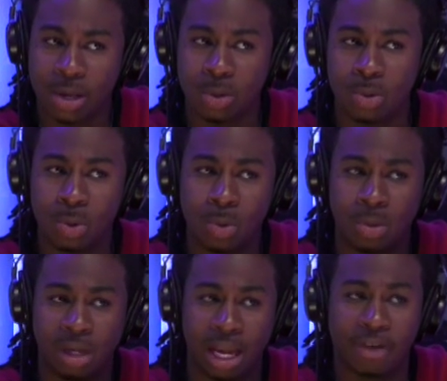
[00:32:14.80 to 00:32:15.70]
you
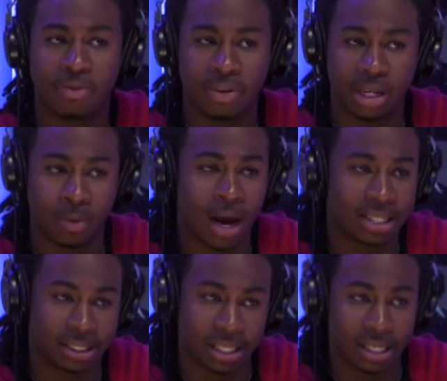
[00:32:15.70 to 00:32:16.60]
left
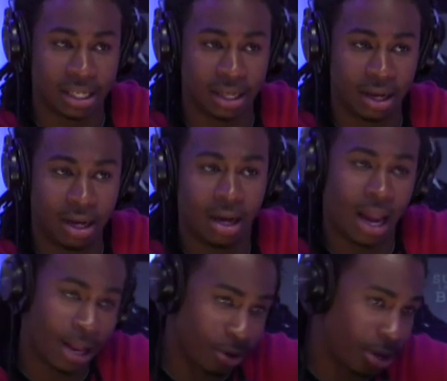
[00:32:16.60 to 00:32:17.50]
NYC
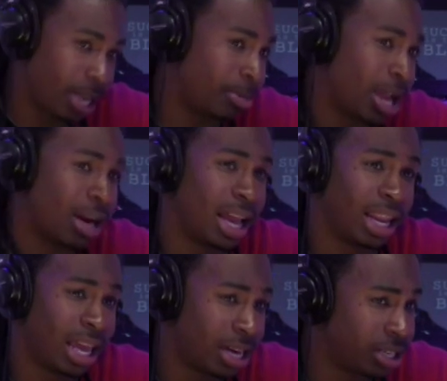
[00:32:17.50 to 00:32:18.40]
and you came down to
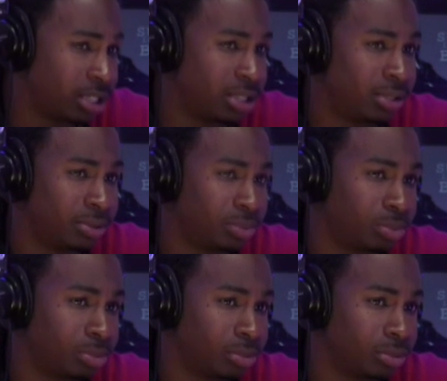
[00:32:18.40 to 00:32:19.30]
Atlanta?
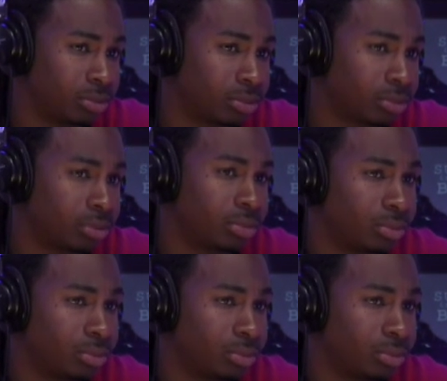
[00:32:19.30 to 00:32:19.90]
That was uh,